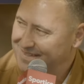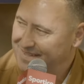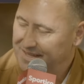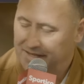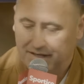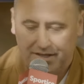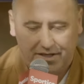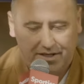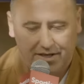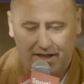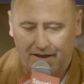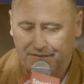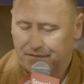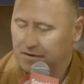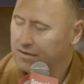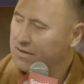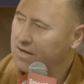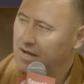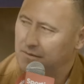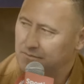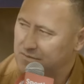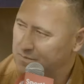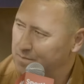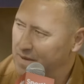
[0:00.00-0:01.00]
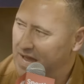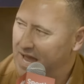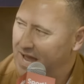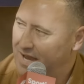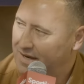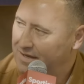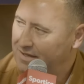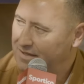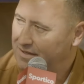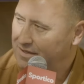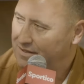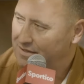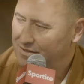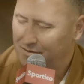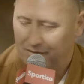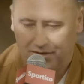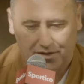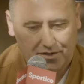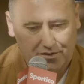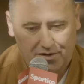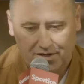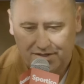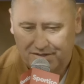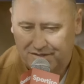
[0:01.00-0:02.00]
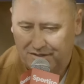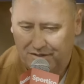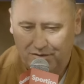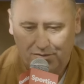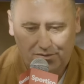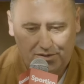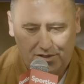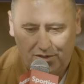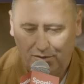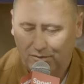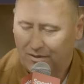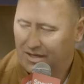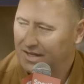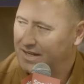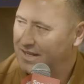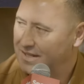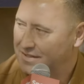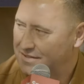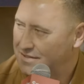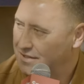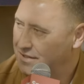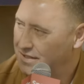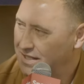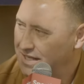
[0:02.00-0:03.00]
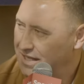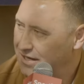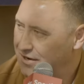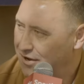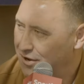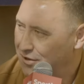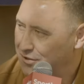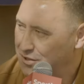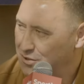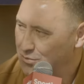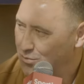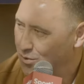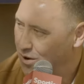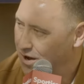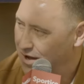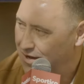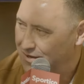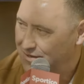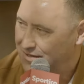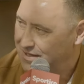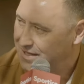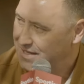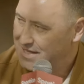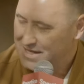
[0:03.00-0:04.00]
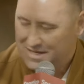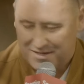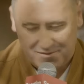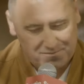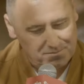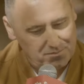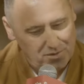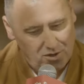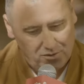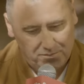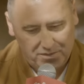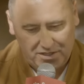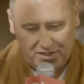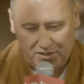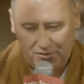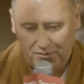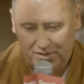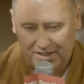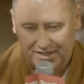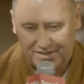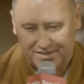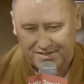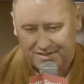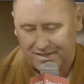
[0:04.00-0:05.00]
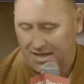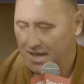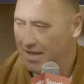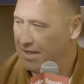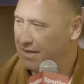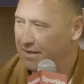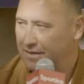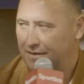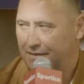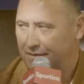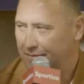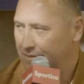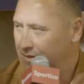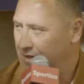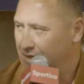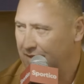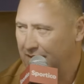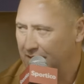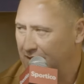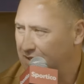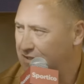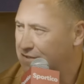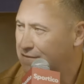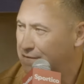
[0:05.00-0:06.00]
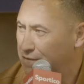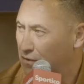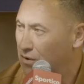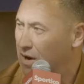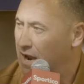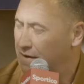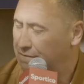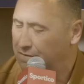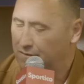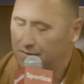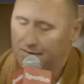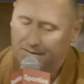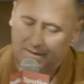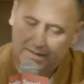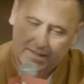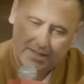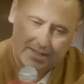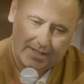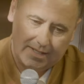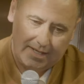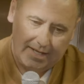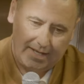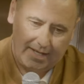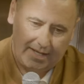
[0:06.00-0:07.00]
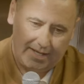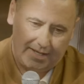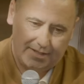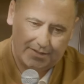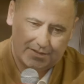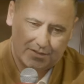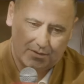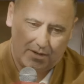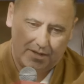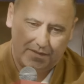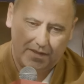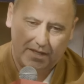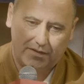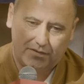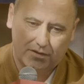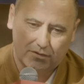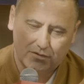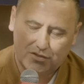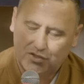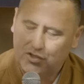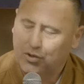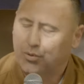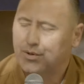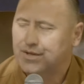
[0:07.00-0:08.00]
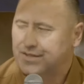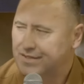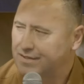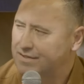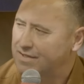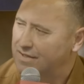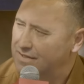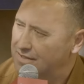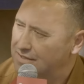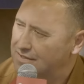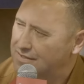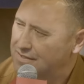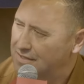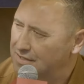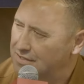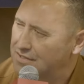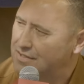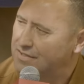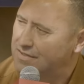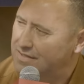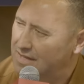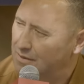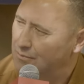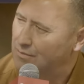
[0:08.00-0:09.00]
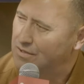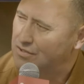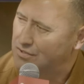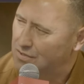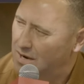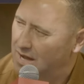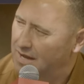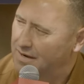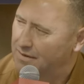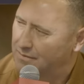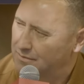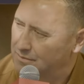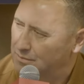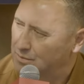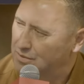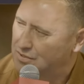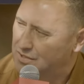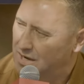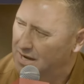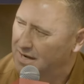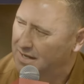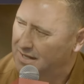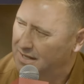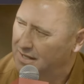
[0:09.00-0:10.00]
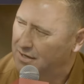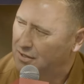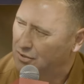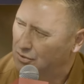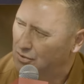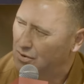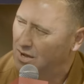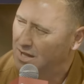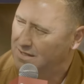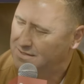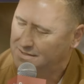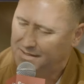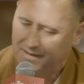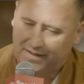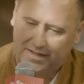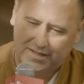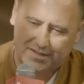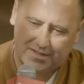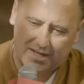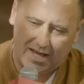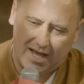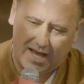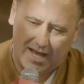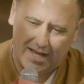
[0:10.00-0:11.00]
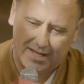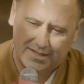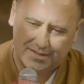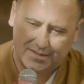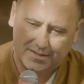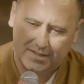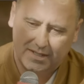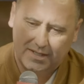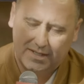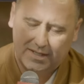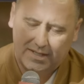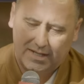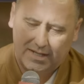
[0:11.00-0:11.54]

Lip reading: It never comes back. You can hit delete all you want. Moment you hit send, it's forever. And so I think those choices and decisions that we try to get across to these guys,